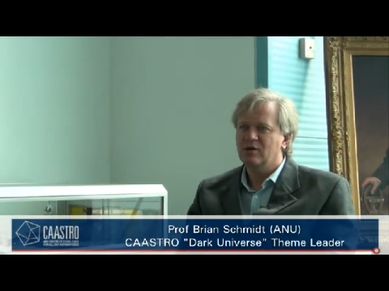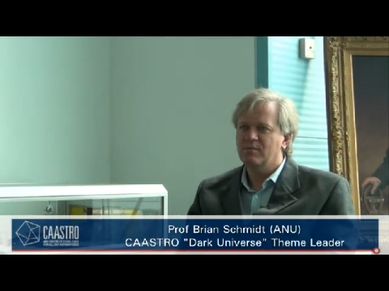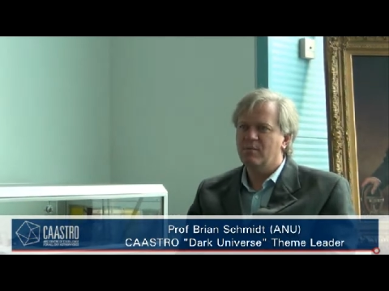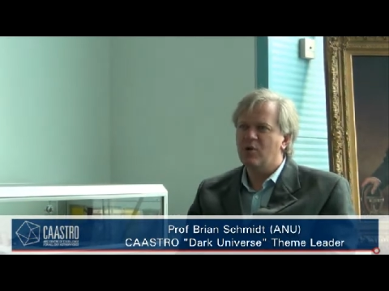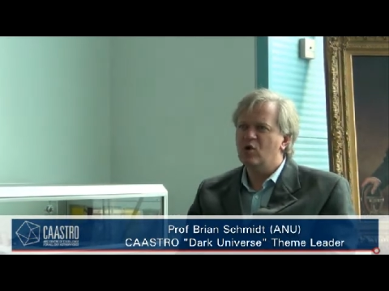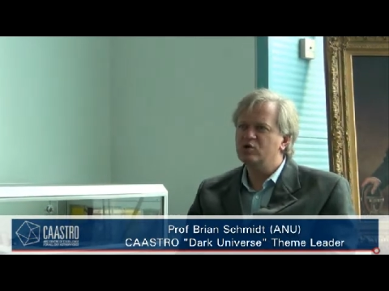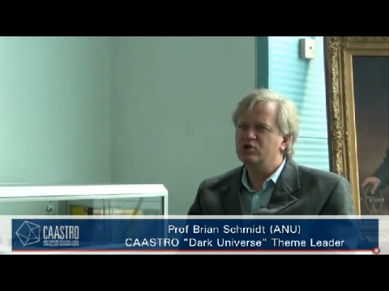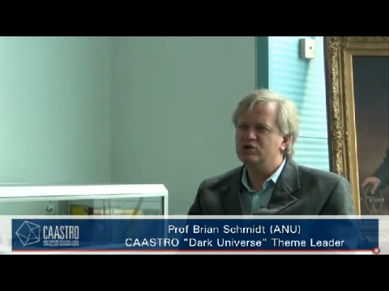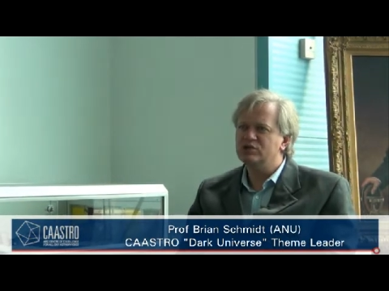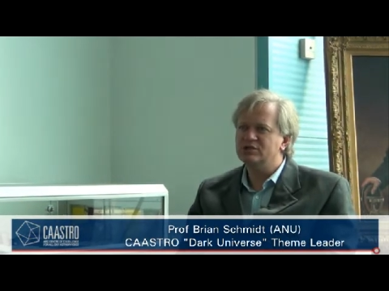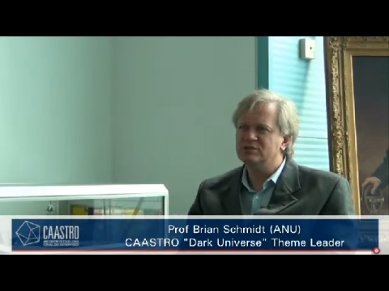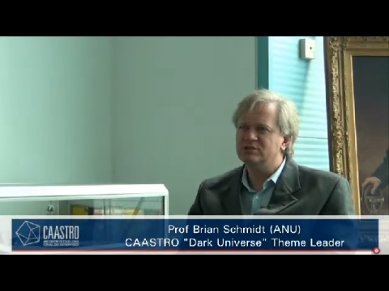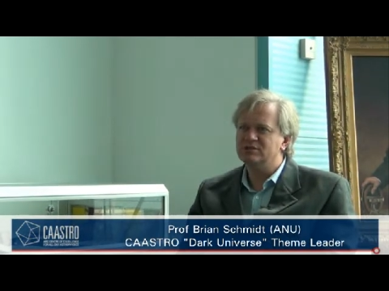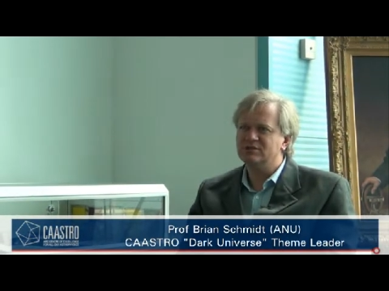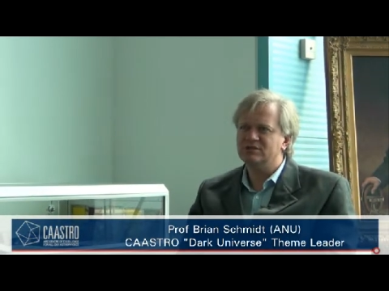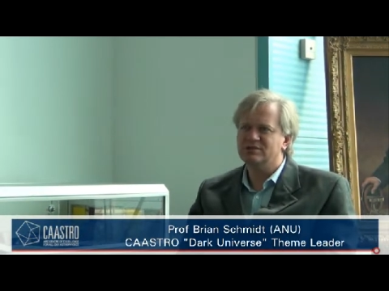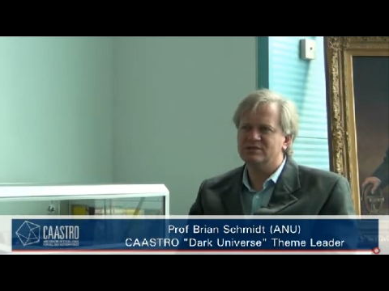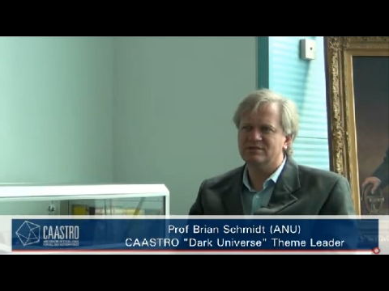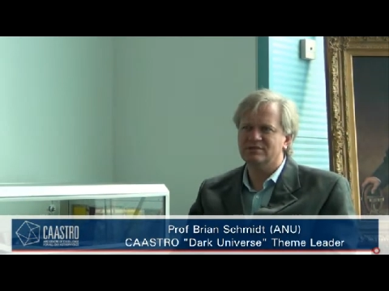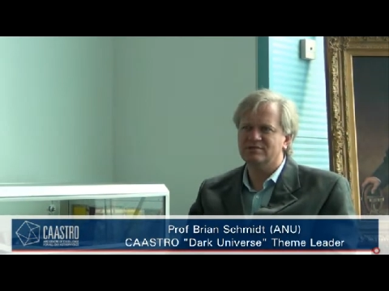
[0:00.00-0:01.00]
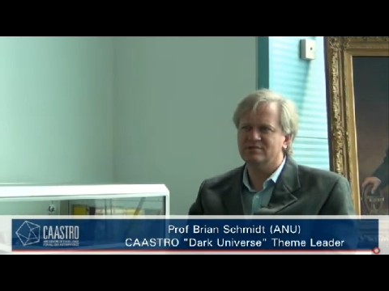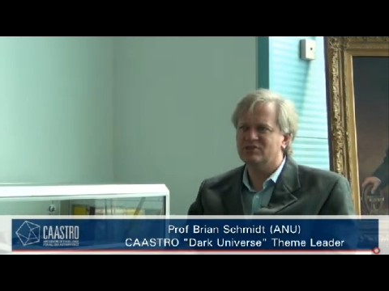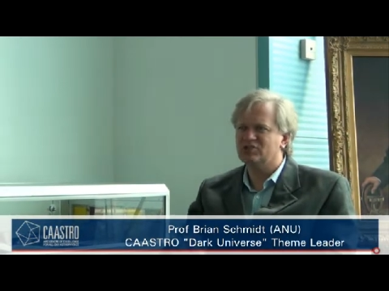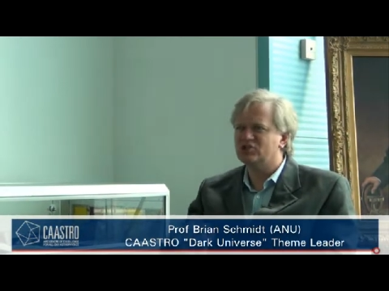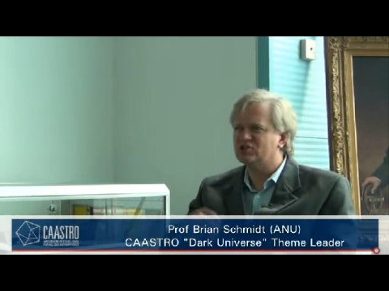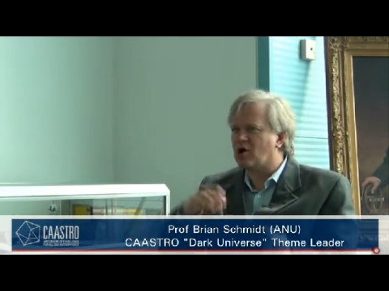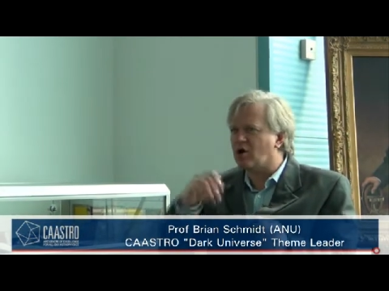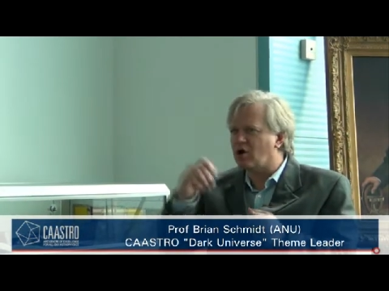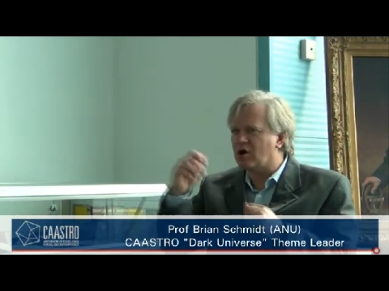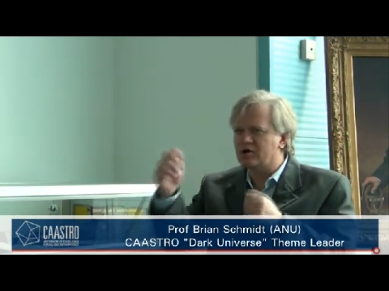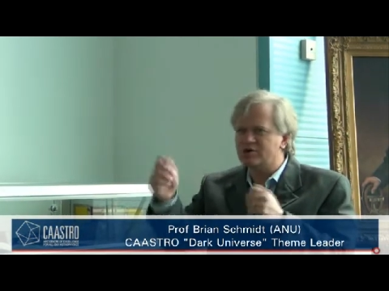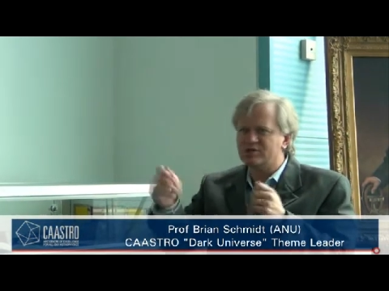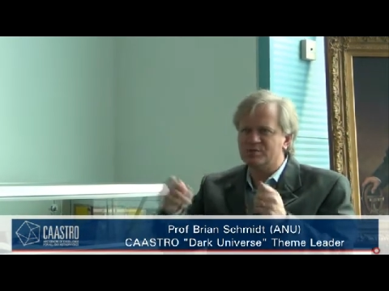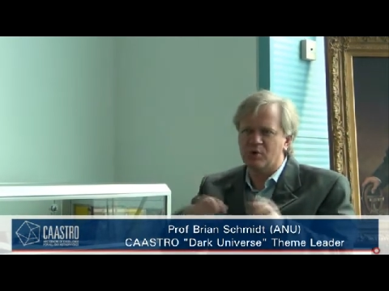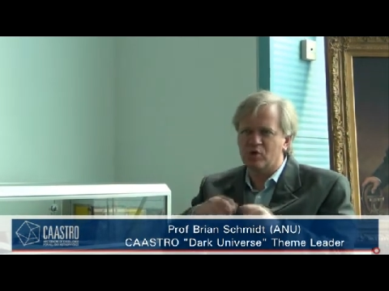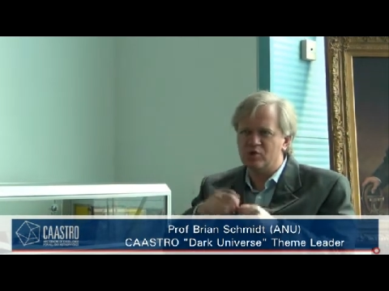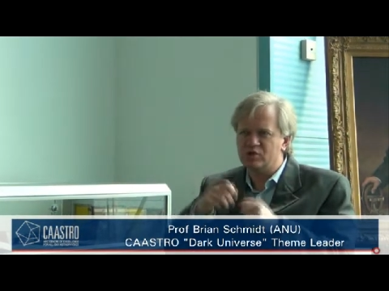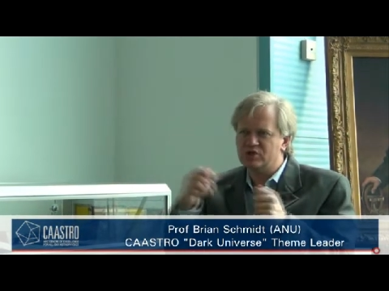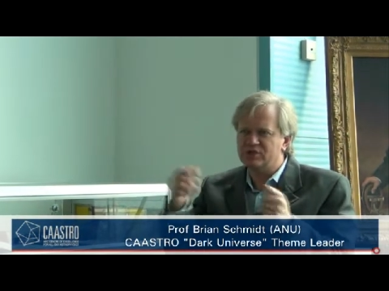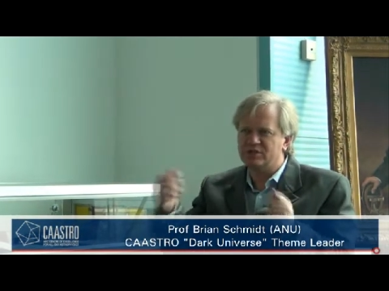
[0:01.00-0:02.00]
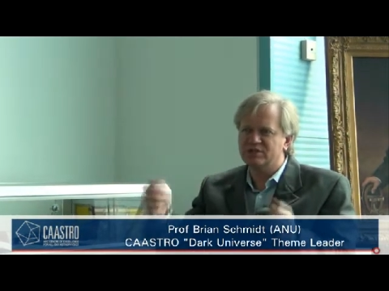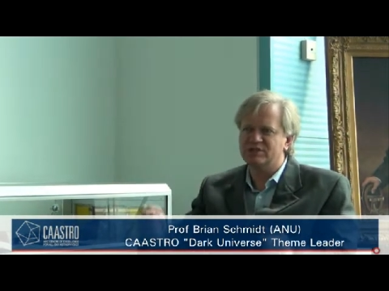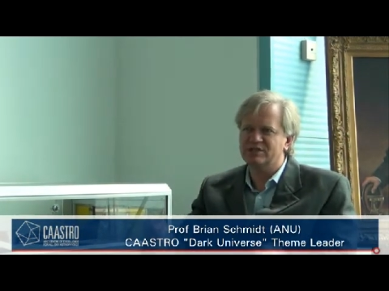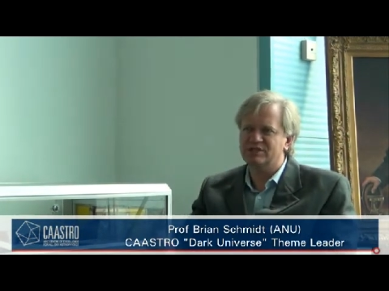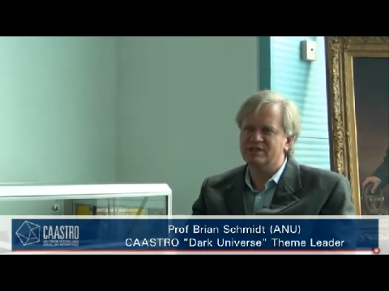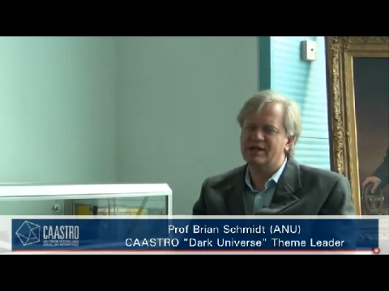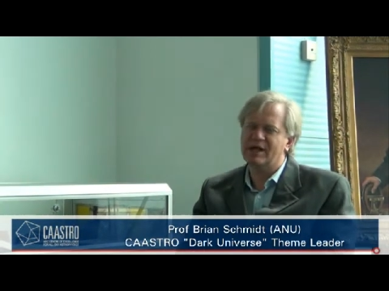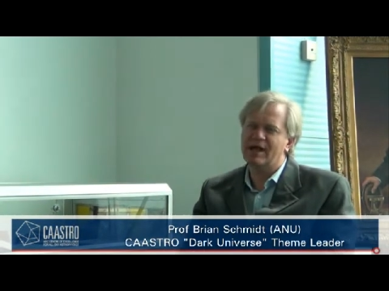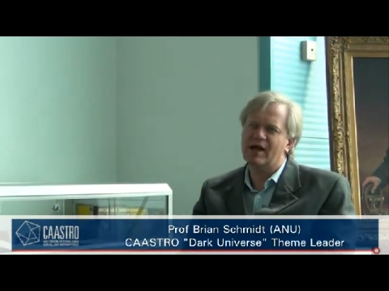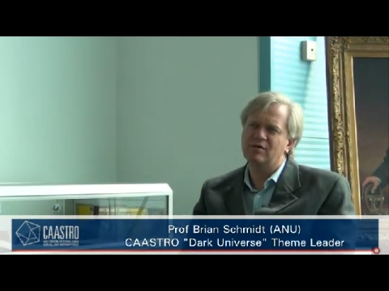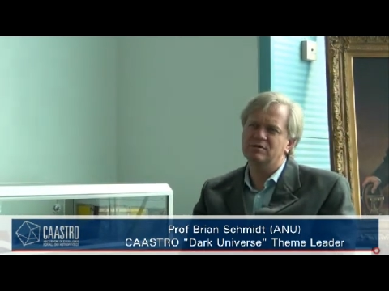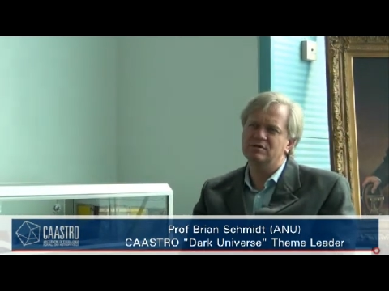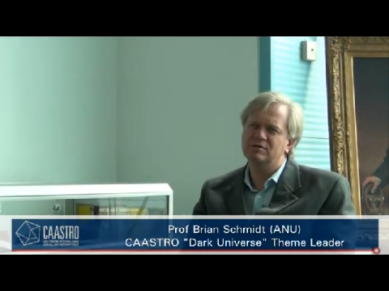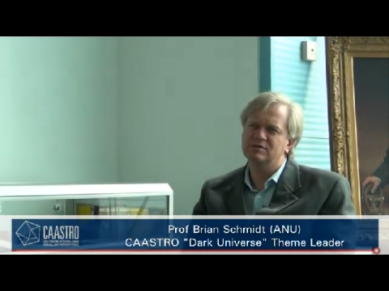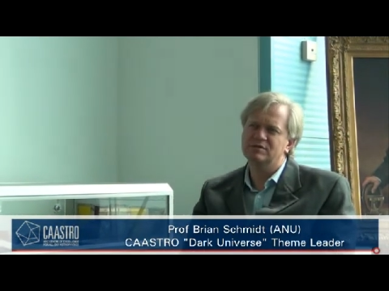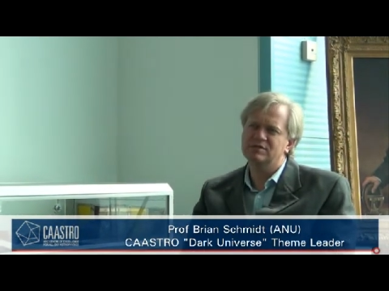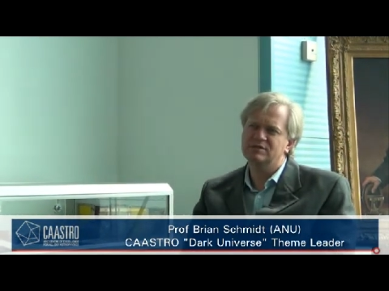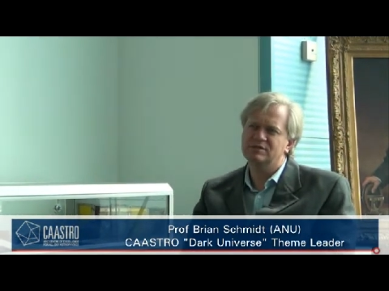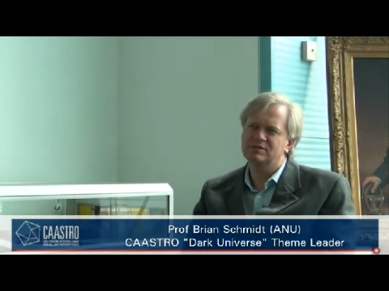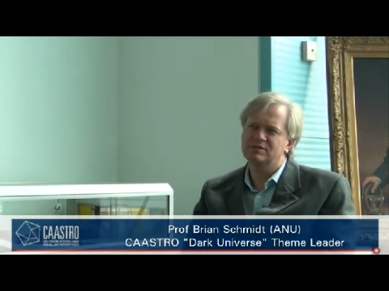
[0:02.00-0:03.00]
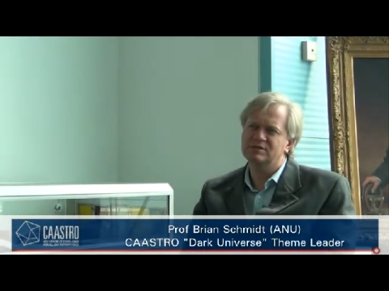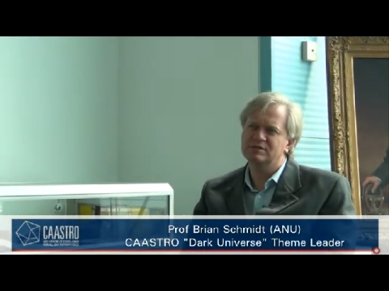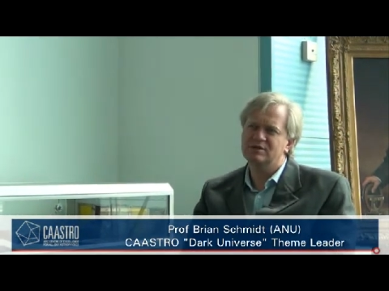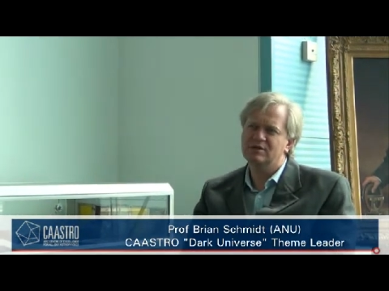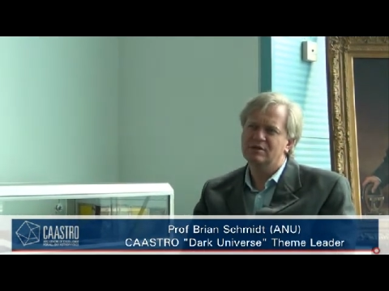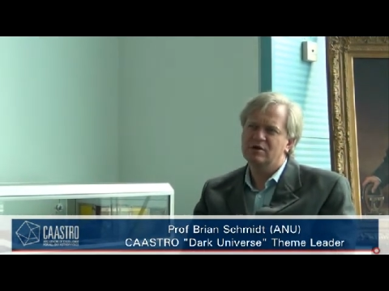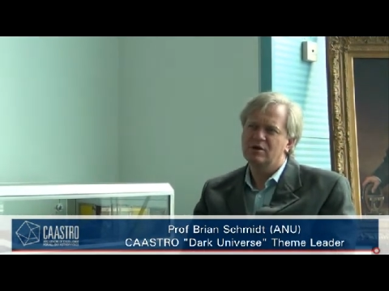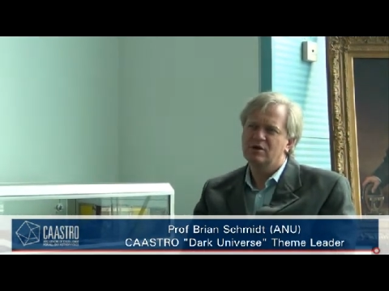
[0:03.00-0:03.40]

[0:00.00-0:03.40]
motions, and stars' motions and galaxies,